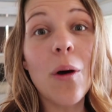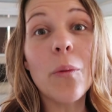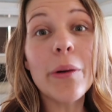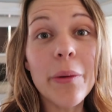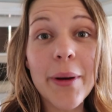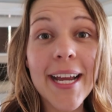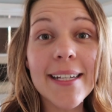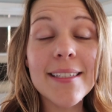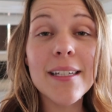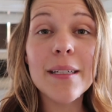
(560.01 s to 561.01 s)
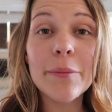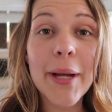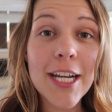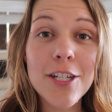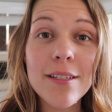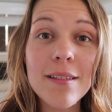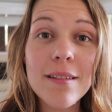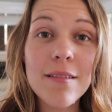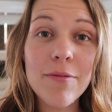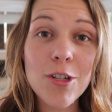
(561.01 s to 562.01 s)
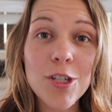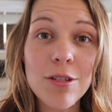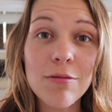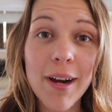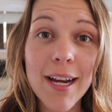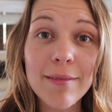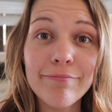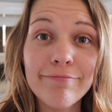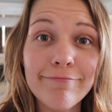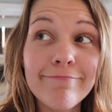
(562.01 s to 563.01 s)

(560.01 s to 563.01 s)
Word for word: we will wait patience is a virtue right